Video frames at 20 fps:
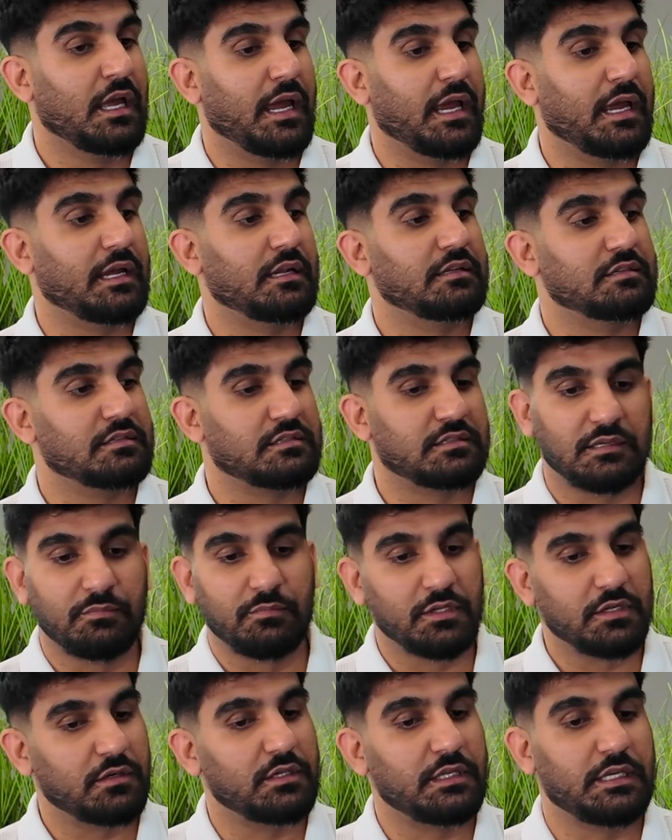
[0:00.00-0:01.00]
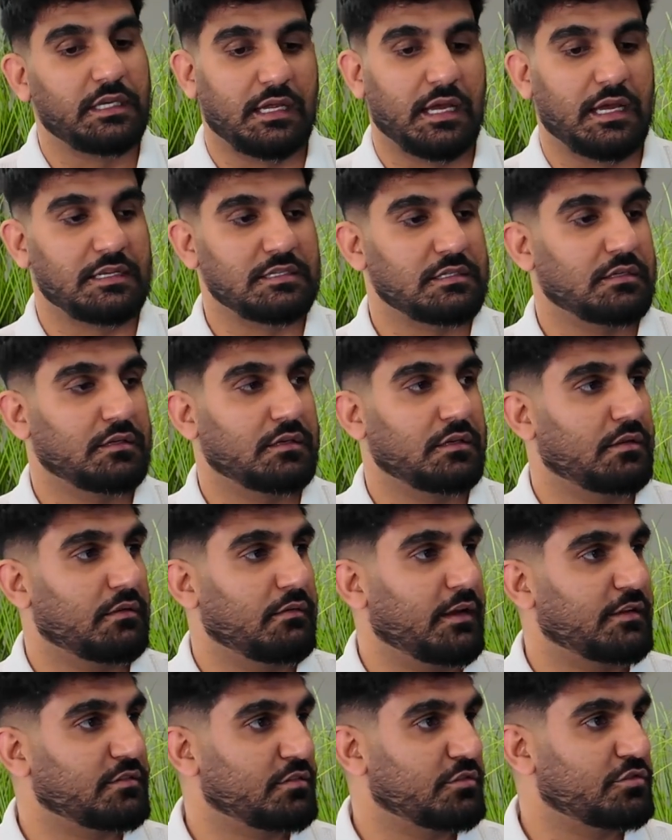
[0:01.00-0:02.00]
And similarly, as
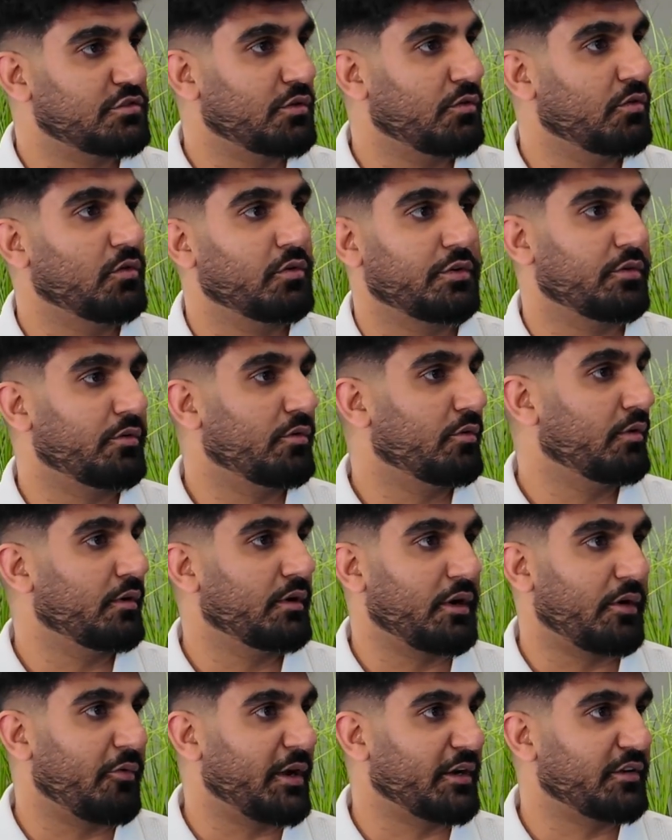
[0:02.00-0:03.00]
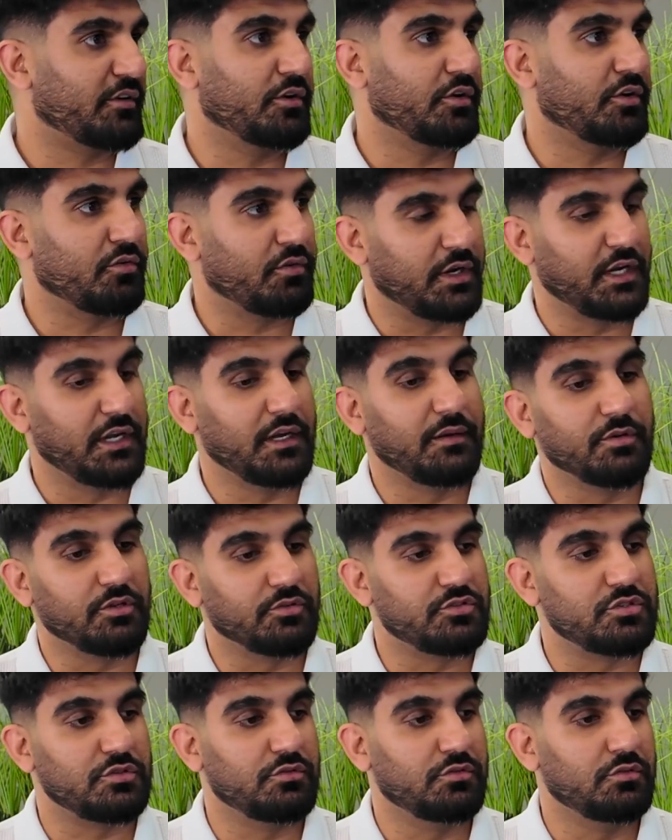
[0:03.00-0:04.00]
a shareholder or director, you're
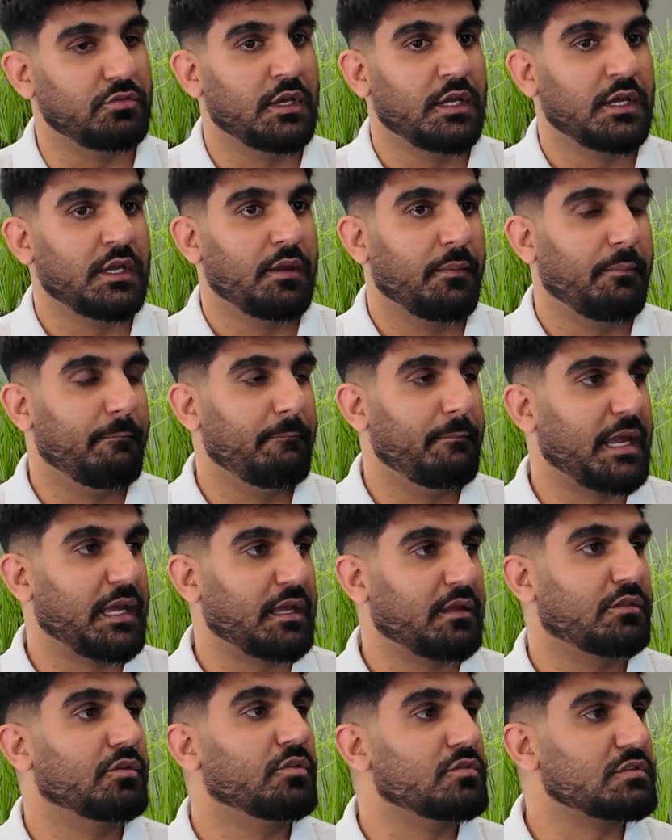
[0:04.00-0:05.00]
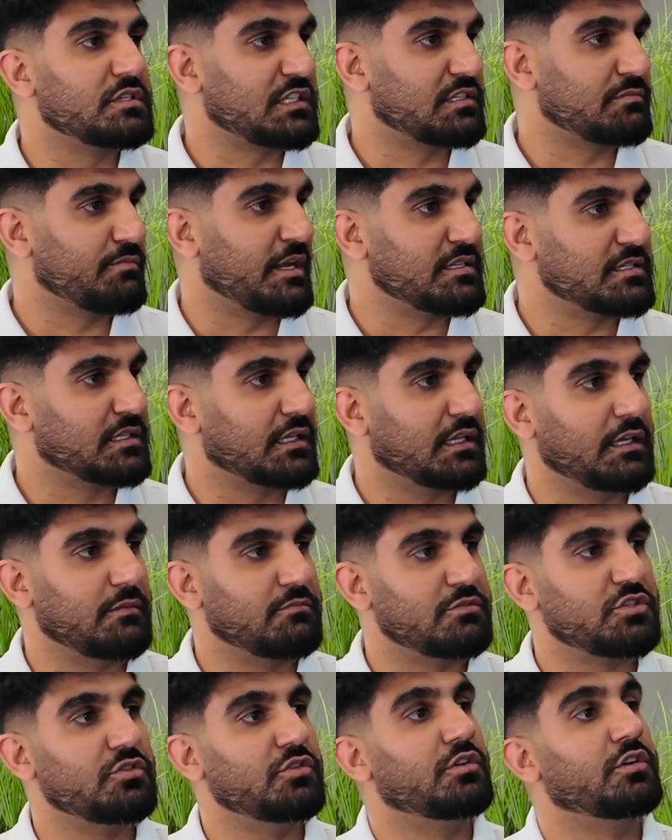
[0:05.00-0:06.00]
able to make those expense
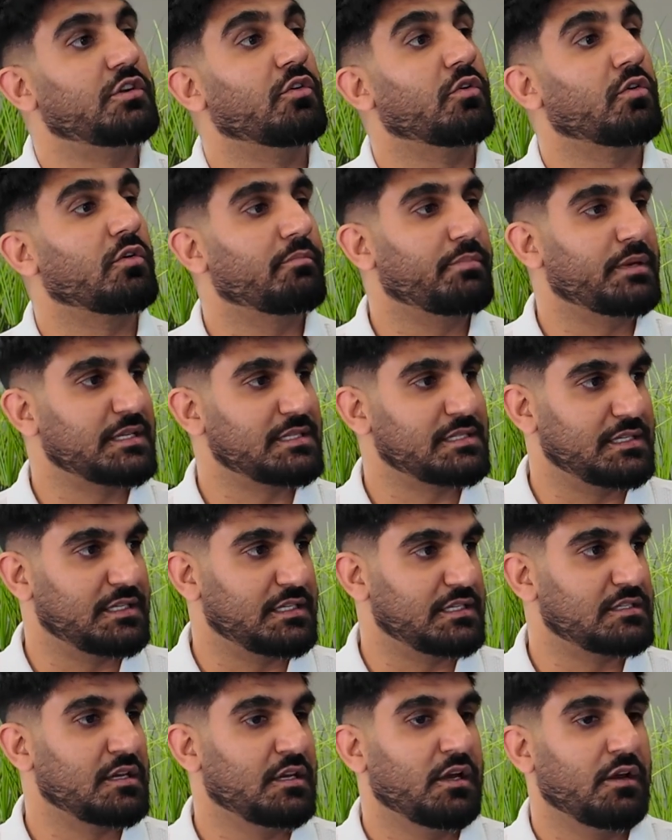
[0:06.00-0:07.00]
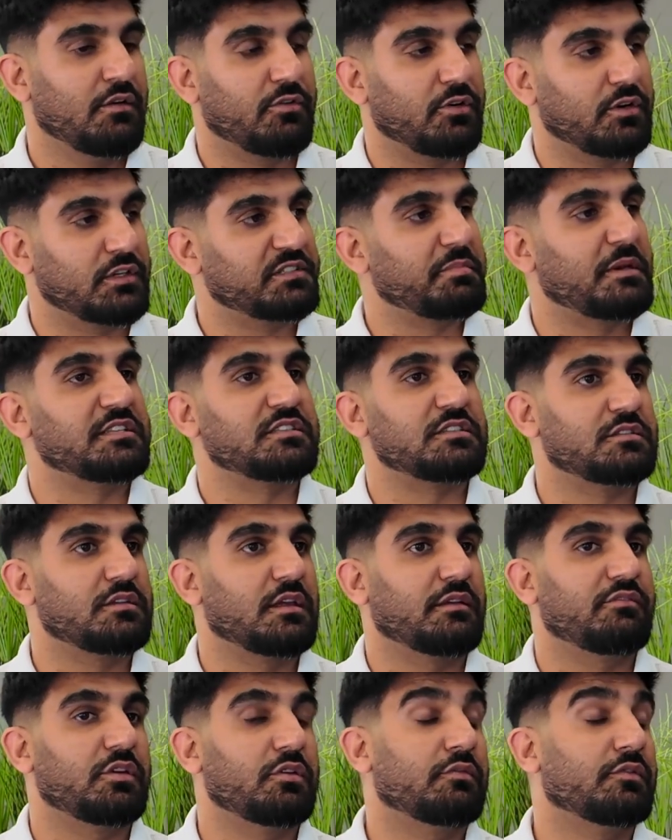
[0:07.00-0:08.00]
claims to your business for expenses
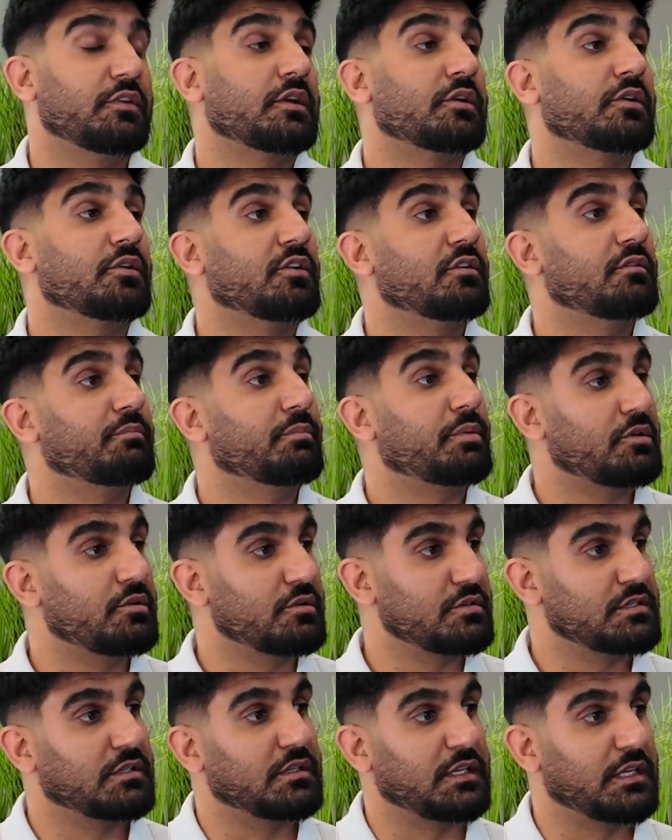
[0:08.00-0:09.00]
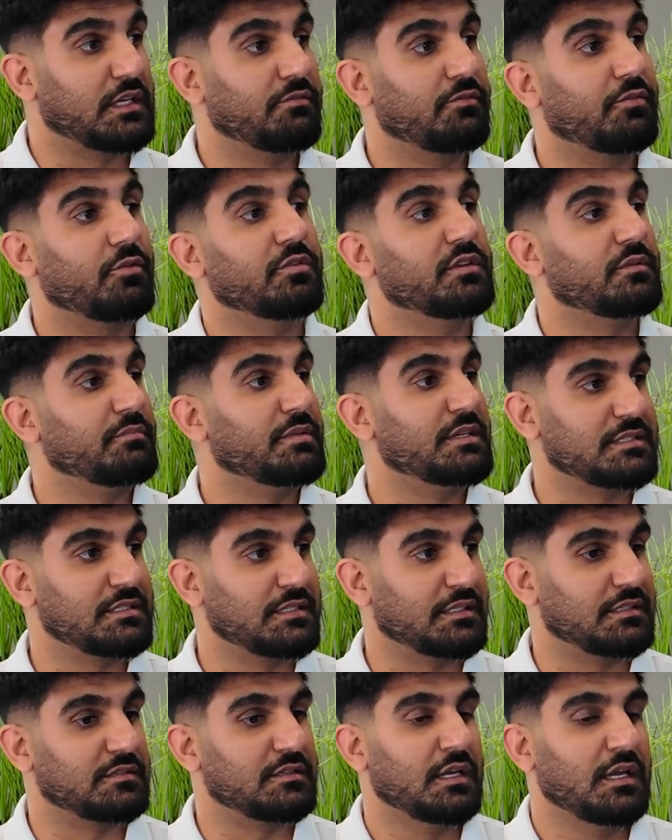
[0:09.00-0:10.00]
that you've incurred personally for the
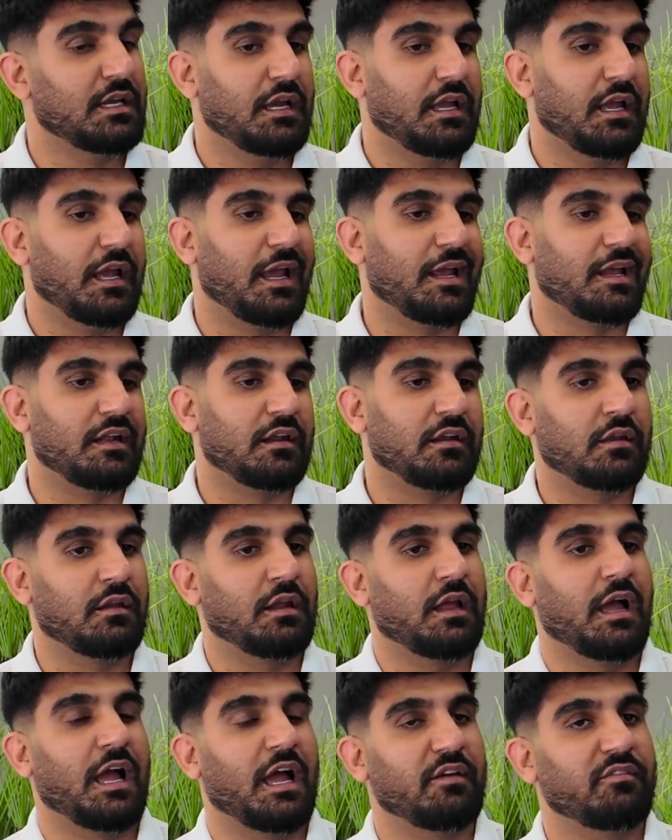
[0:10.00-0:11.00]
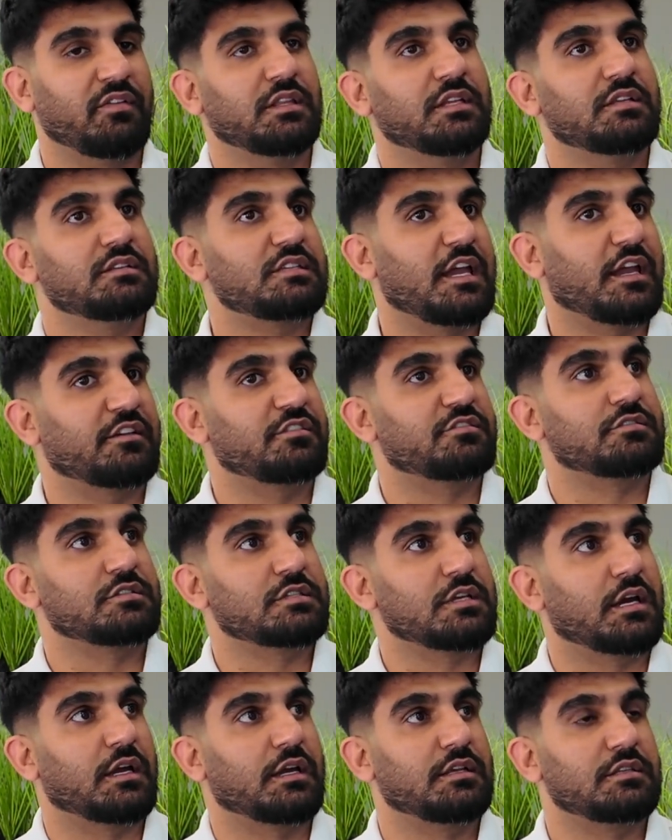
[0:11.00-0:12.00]
business. And having this
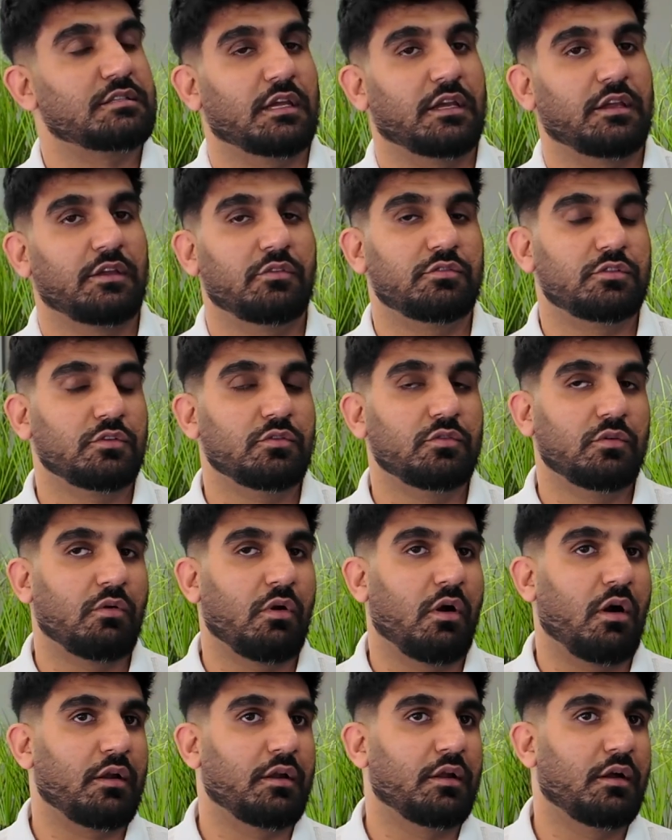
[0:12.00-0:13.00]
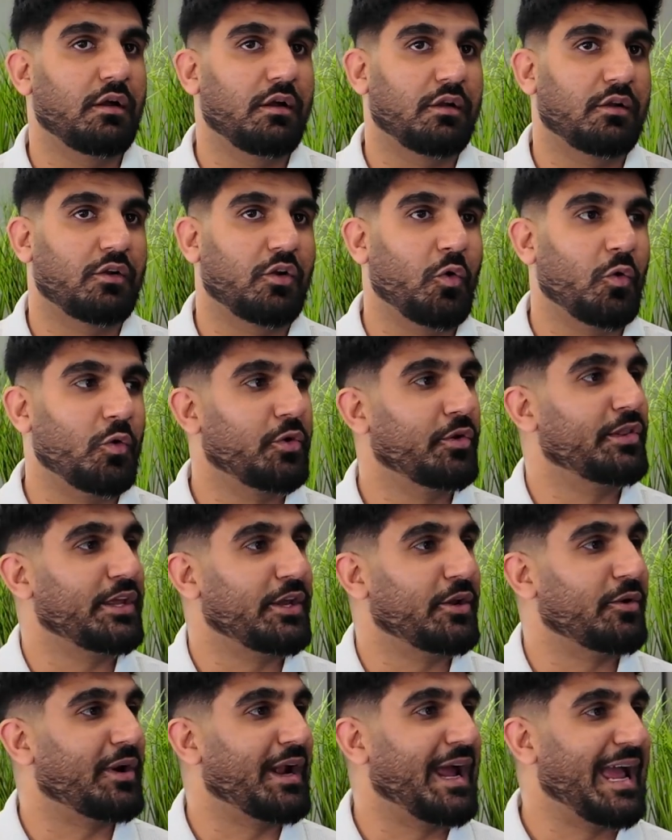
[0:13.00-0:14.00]
exercise that you do on a
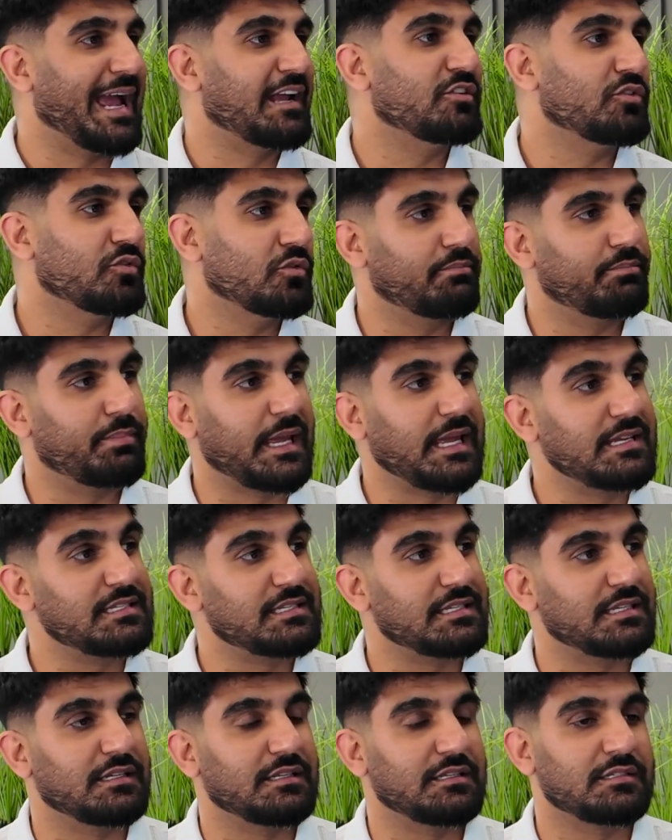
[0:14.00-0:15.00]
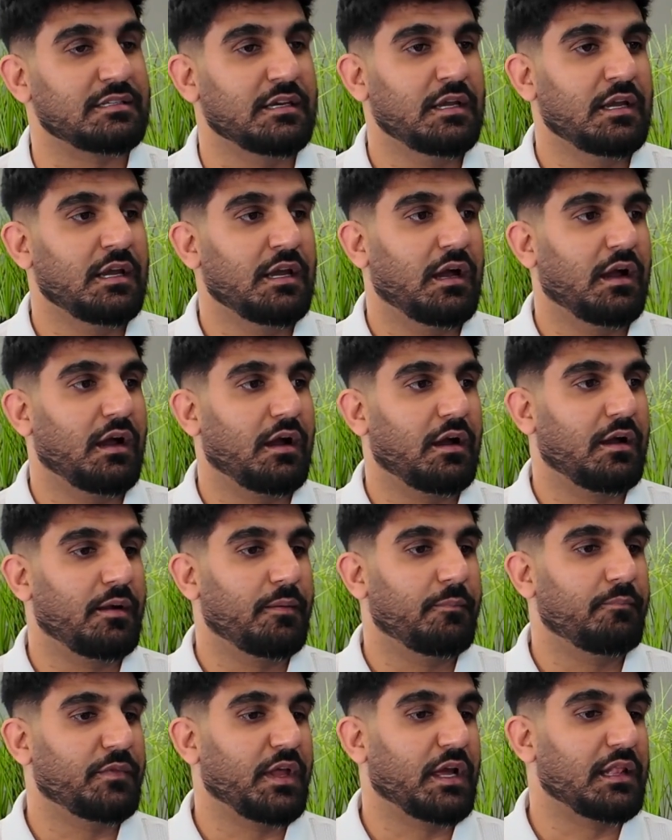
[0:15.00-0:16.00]
quarterly or an annual basis
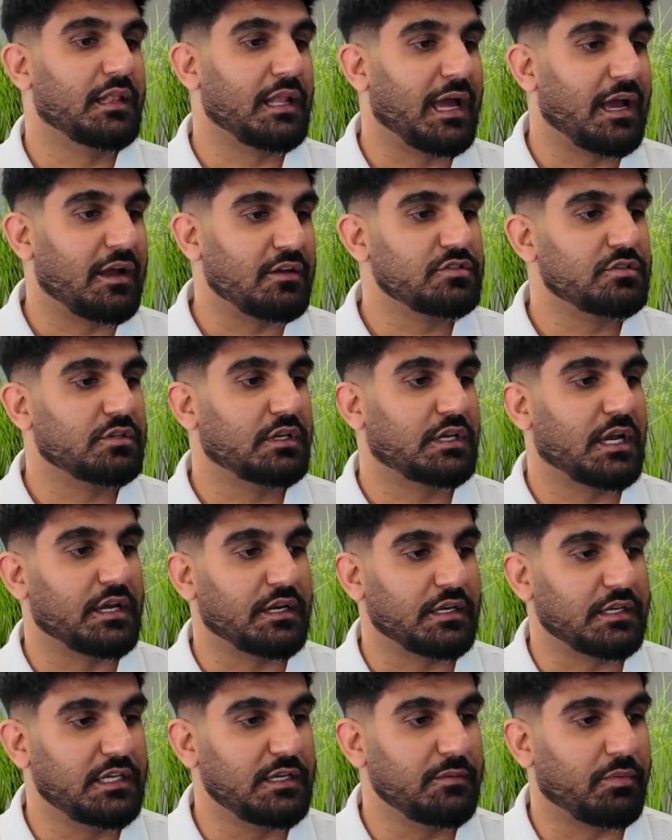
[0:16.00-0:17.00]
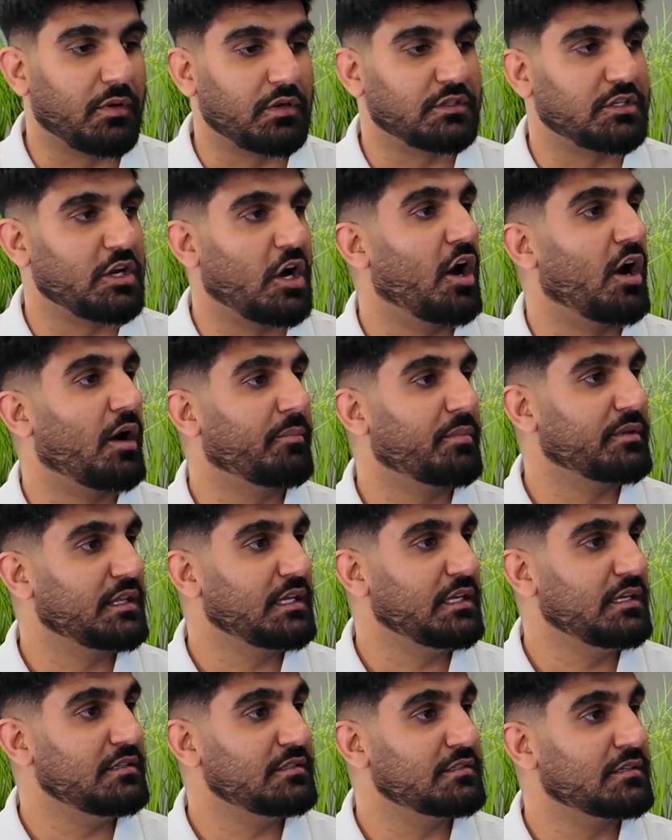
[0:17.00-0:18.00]
allows you to kind of keep on top of
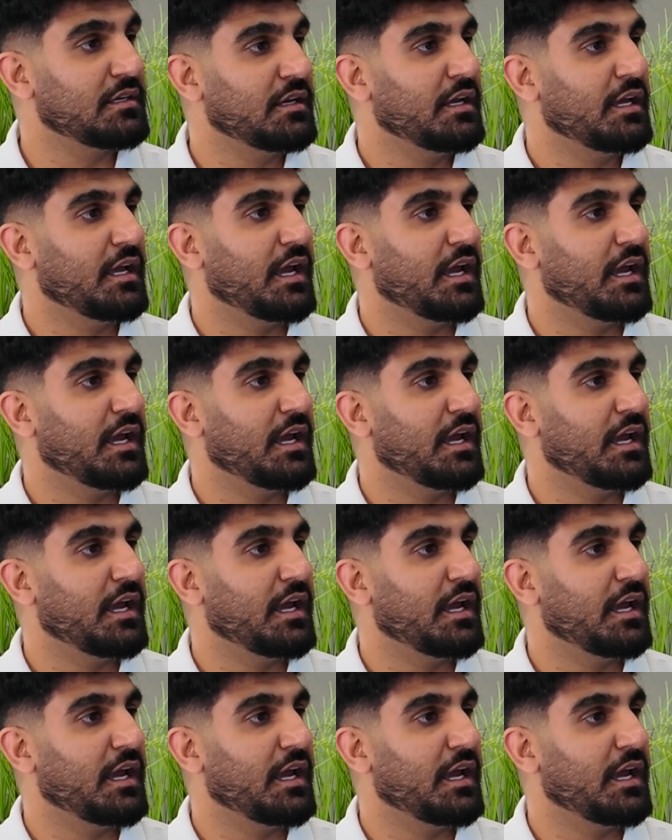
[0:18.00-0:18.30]
these,